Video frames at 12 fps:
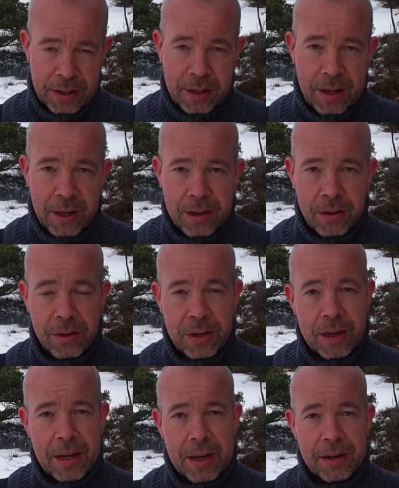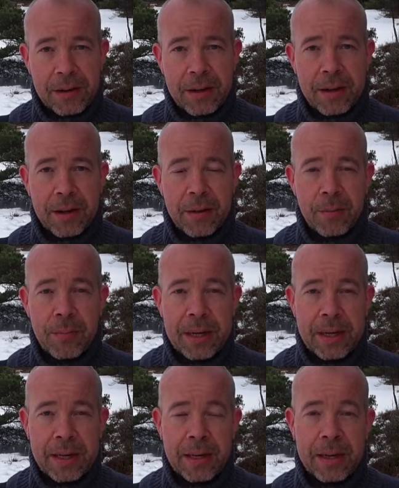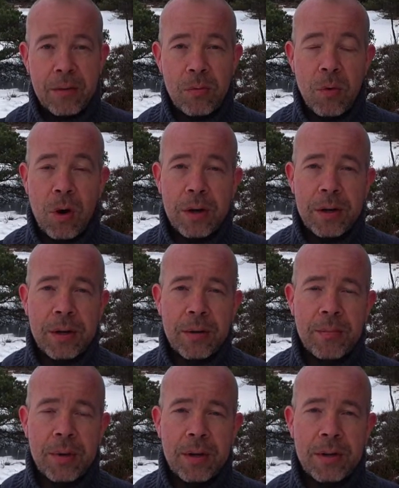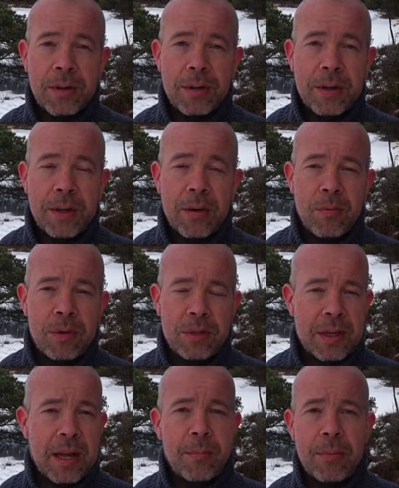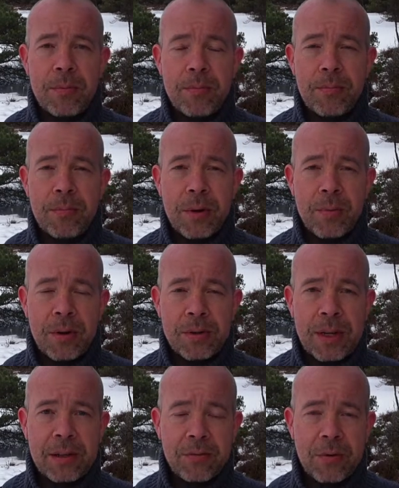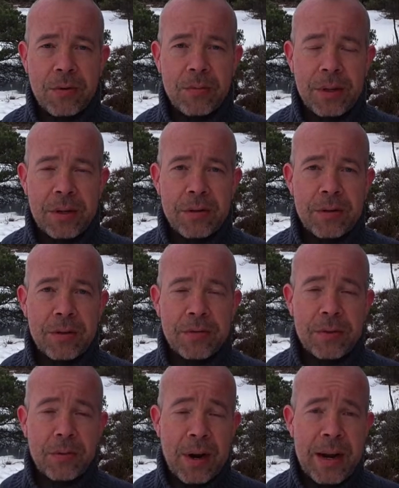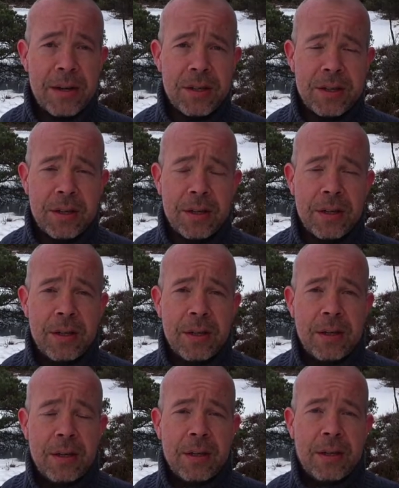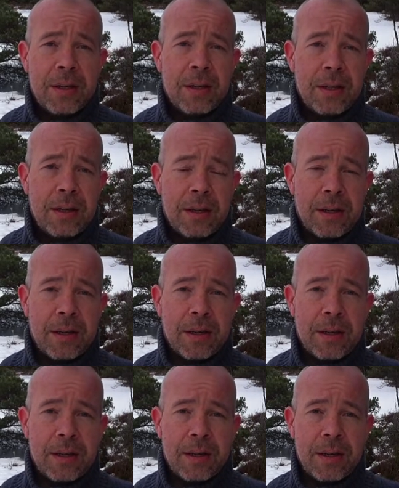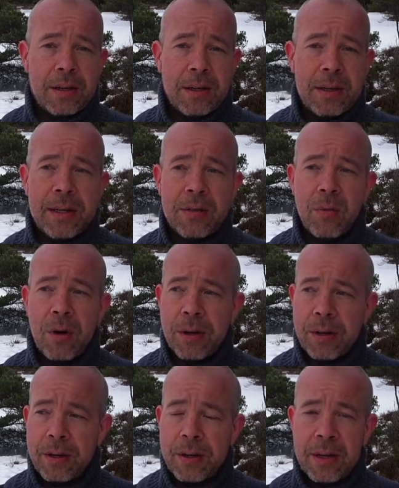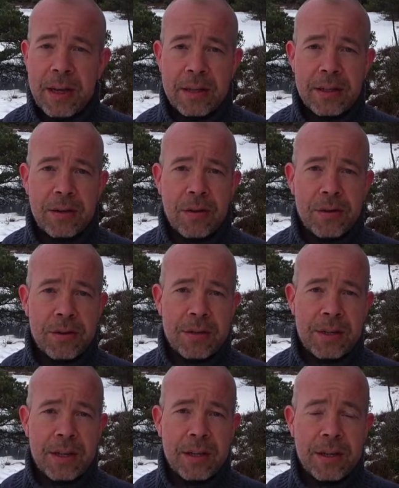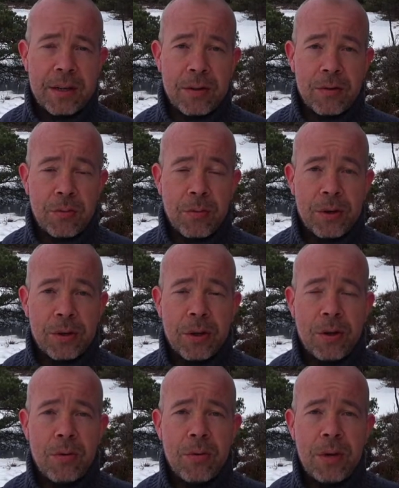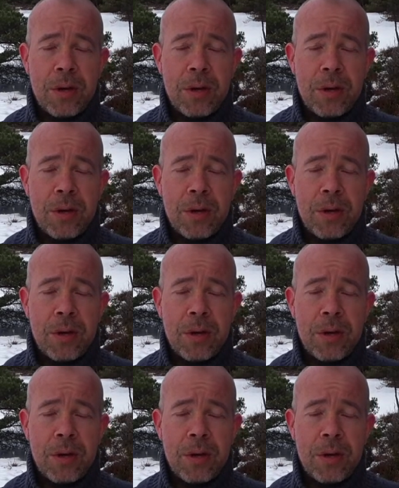I earlier had the Mini 1, but I wasn't happy about that drone because of the range. This one has OcuSync 2.0